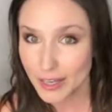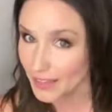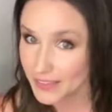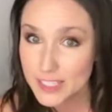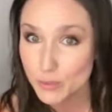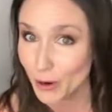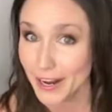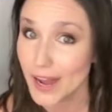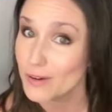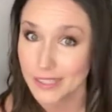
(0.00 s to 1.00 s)
at this point
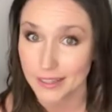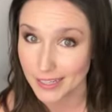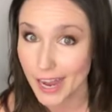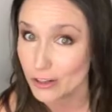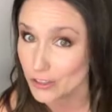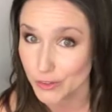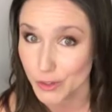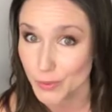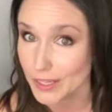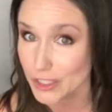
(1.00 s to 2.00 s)
I was on the couch for
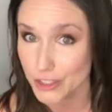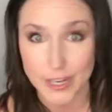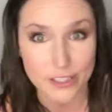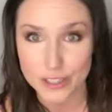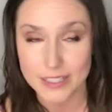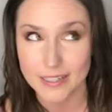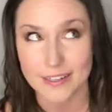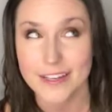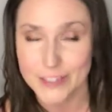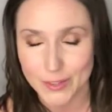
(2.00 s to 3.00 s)
a week straight, just
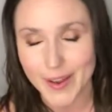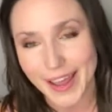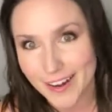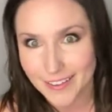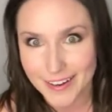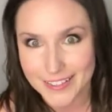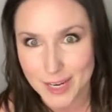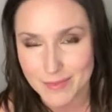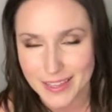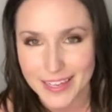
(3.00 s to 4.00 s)
sitting there. So I had a lot of
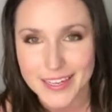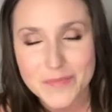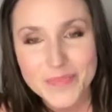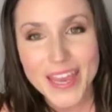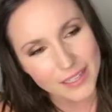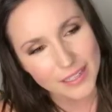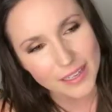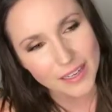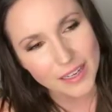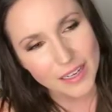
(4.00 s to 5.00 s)
time to think.
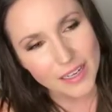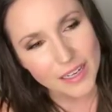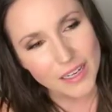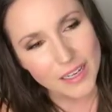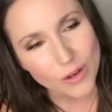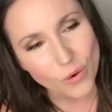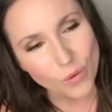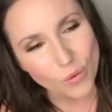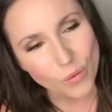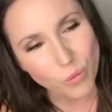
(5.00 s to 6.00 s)
Thinking,
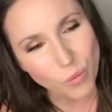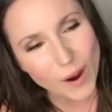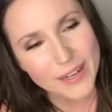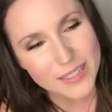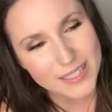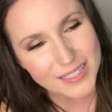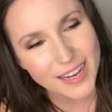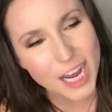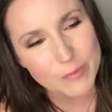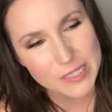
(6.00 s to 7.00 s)
what is the
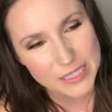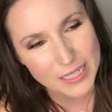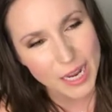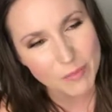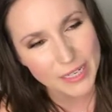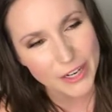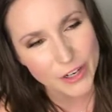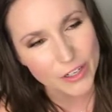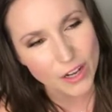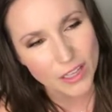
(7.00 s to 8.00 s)
common
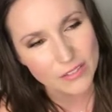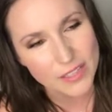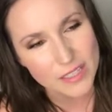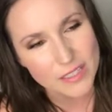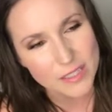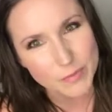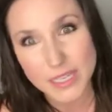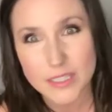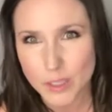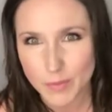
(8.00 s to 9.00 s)
denominator in all of this?
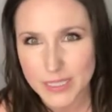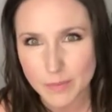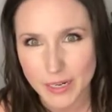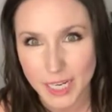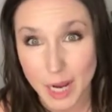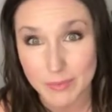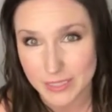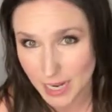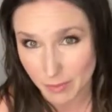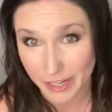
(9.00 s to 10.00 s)
Because there must have been a common
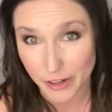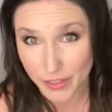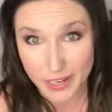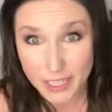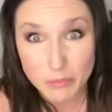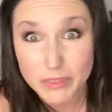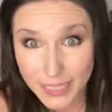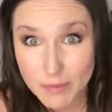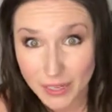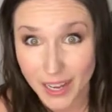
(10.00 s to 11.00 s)
denominator that I could
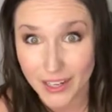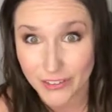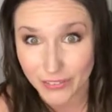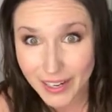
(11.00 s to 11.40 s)
blame it on,